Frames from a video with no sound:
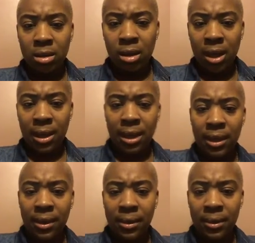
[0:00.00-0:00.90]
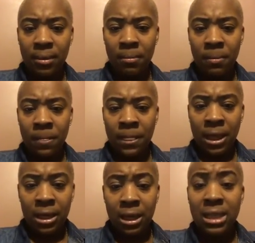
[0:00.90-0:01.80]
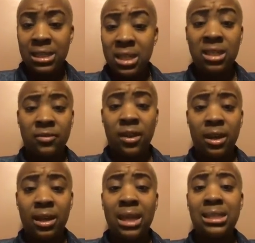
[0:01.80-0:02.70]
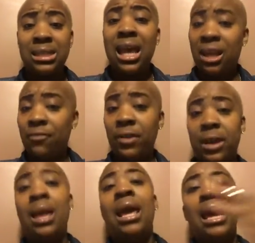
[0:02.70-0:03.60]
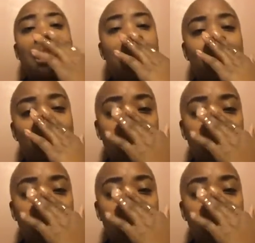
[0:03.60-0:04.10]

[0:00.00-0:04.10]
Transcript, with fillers: Hey. Lust is fun. Lust is hella fun. And that's my